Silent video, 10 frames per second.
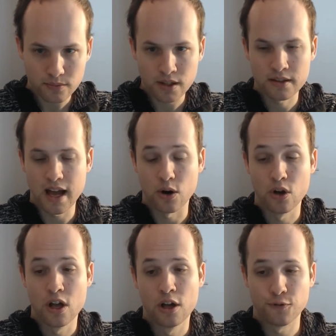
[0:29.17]
Now,
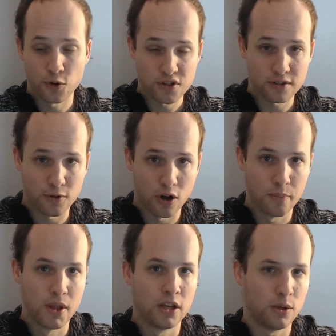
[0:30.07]
first of
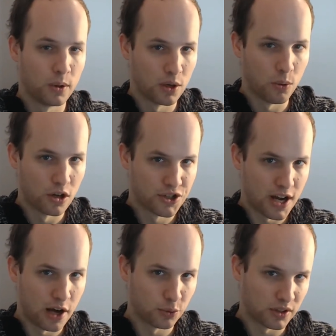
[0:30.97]
all, you want to watch
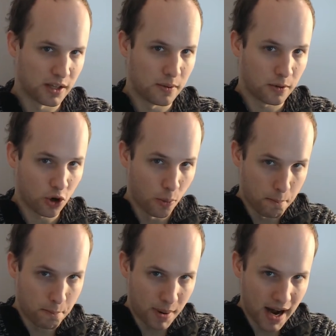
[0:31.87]
out what the
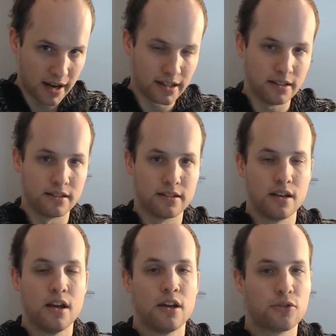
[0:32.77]
combined
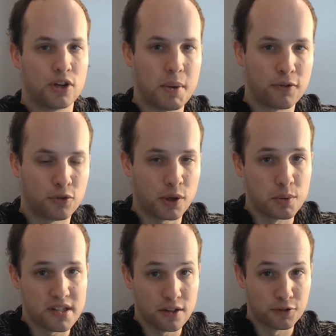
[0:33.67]
3-bet
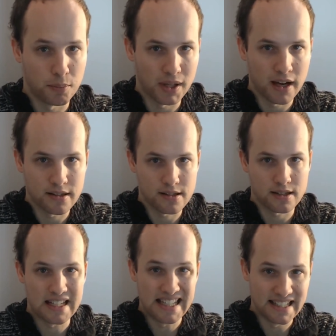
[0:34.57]
frequency of the blinds
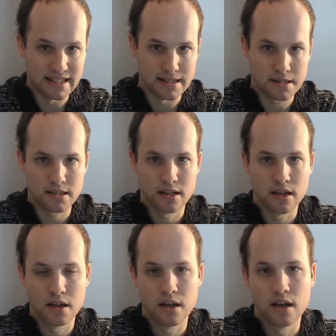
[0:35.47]
is.
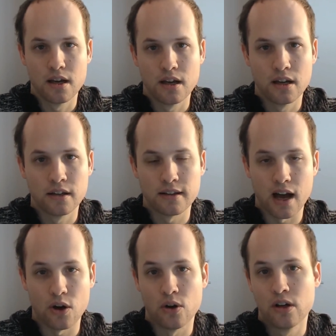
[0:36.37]

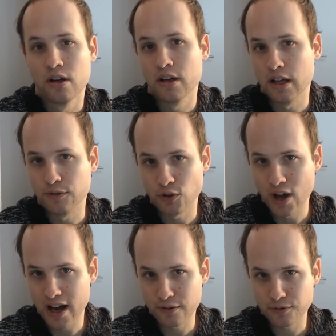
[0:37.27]
Now, if you
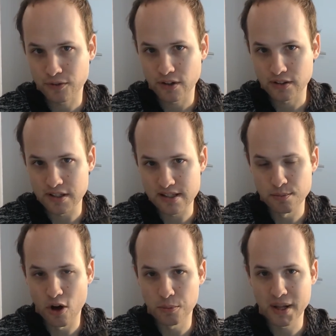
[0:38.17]
have the
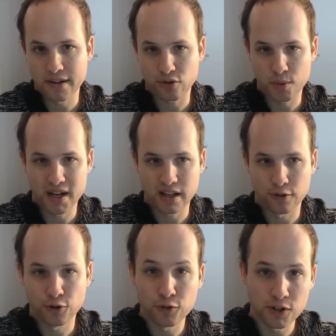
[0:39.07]
small blind 3-betting at
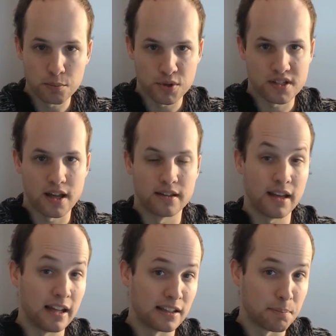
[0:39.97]
15%
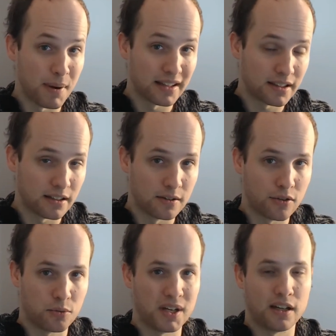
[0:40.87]
and the button
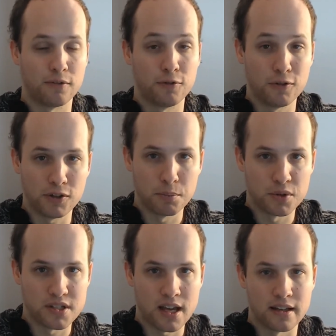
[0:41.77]
3-betting at
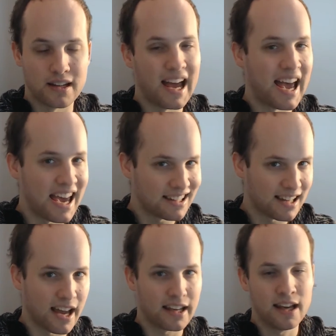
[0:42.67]
15%, a hand
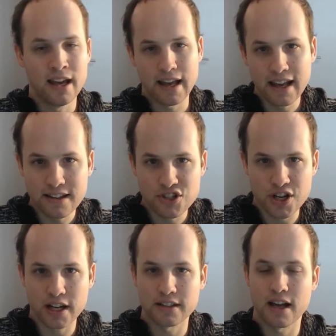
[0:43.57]
like
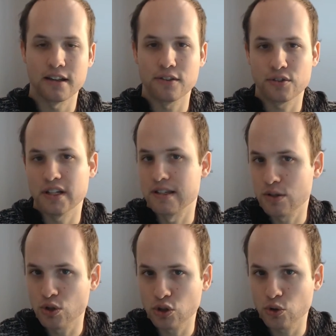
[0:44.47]
ace-check 9-3
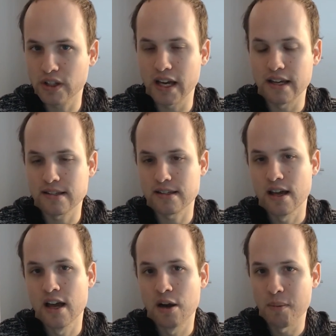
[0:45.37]
suited to the ace
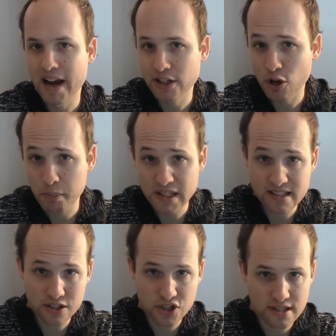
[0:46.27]
might not be
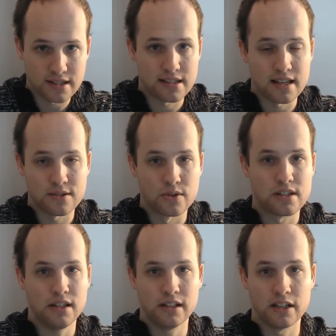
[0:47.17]
such a successful
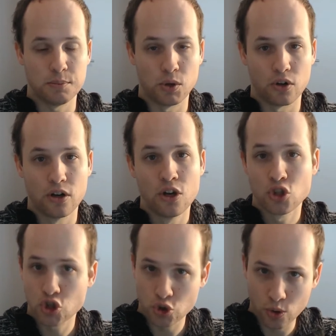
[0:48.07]
steal anymore.
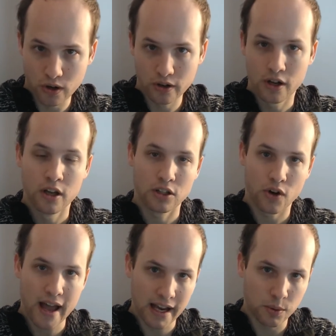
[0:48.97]
Sure, your
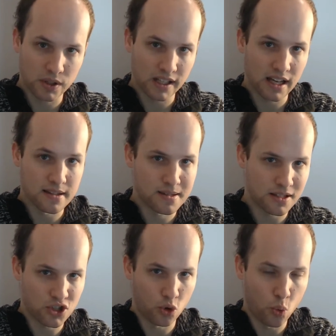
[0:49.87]
equity against
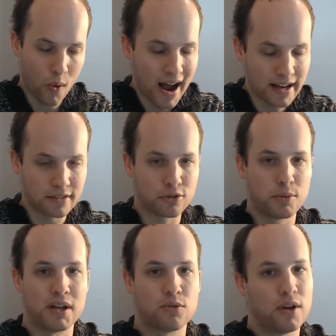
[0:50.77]
such a wide
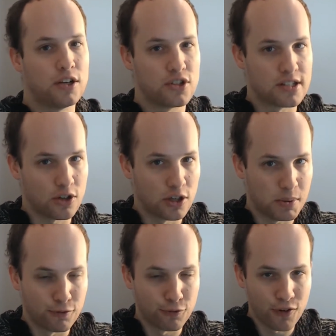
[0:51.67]
3-bet range is going to
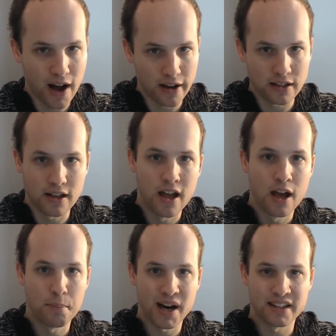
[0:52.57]
be fine,
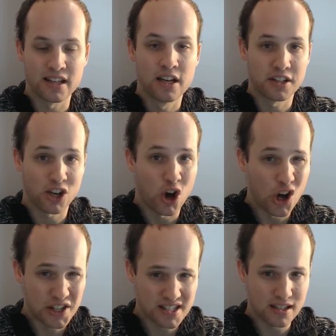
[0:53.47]
but the
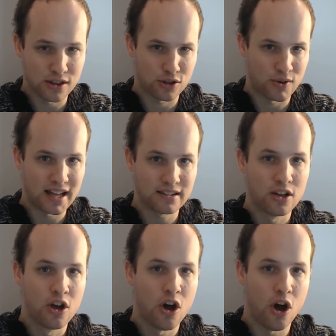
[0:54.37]
constant threat
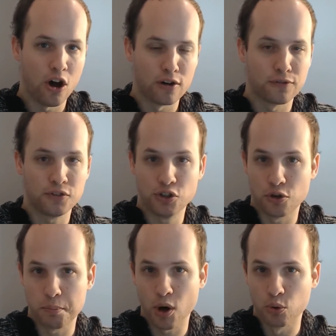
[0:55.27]
of your
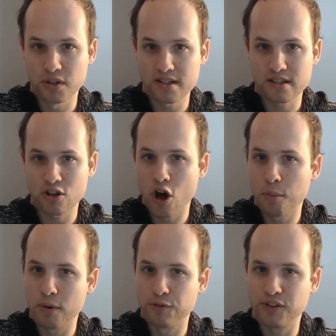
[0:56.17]
opponent's
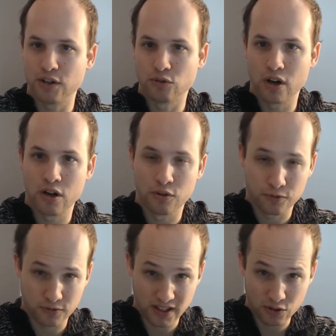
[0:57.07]
top of
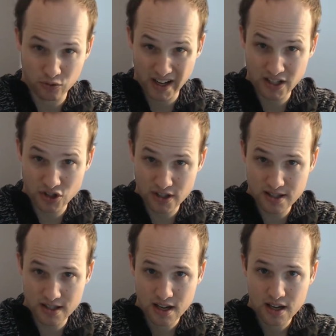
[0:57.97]
their ranges